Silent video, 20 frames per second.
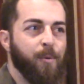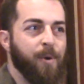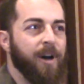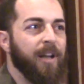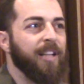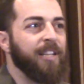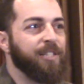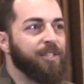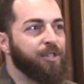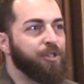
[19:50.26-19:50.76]

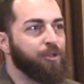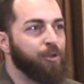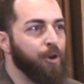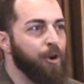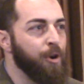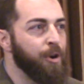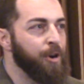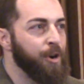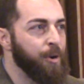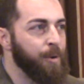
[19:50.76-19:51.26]
Well, it's
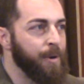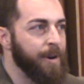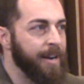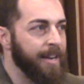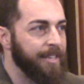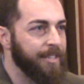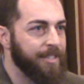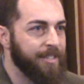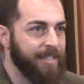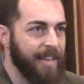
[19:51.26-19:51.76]
true to an
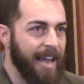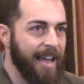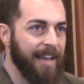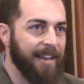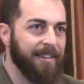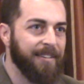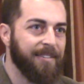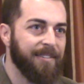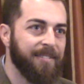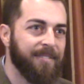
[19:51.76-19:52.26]

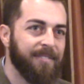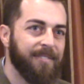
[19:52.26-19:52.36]
extent,